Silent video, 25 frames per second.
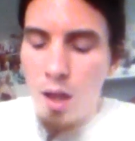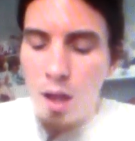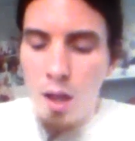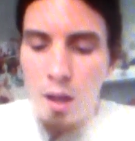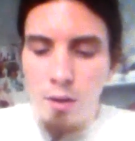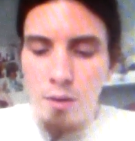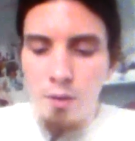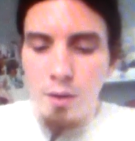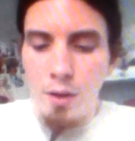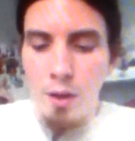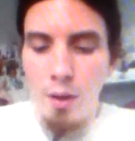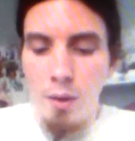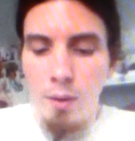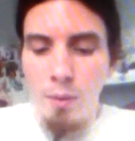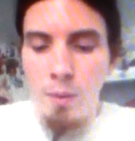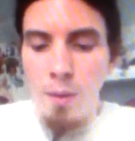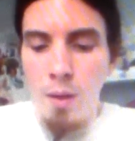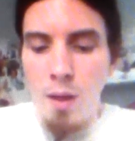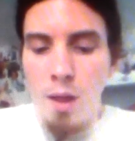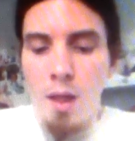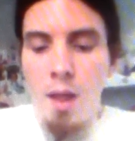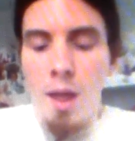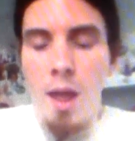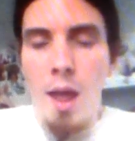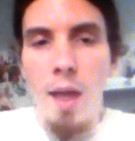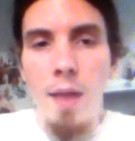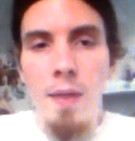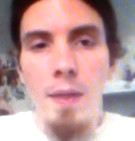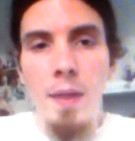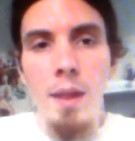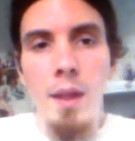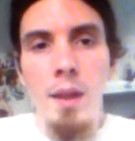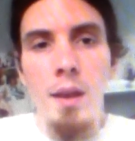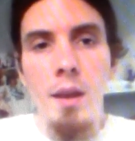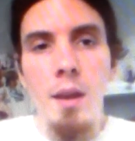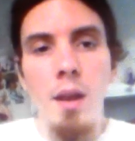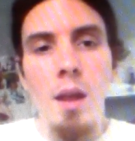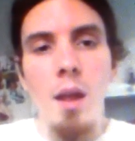I don't know. And
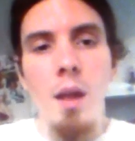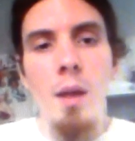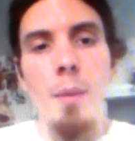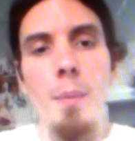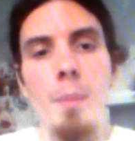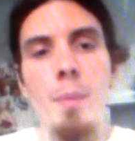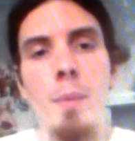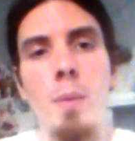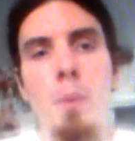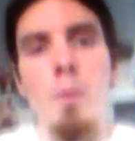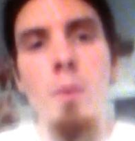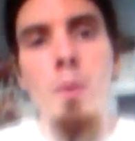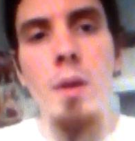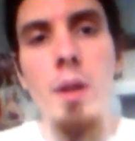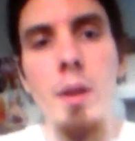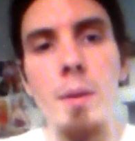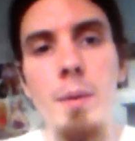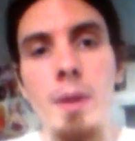then well,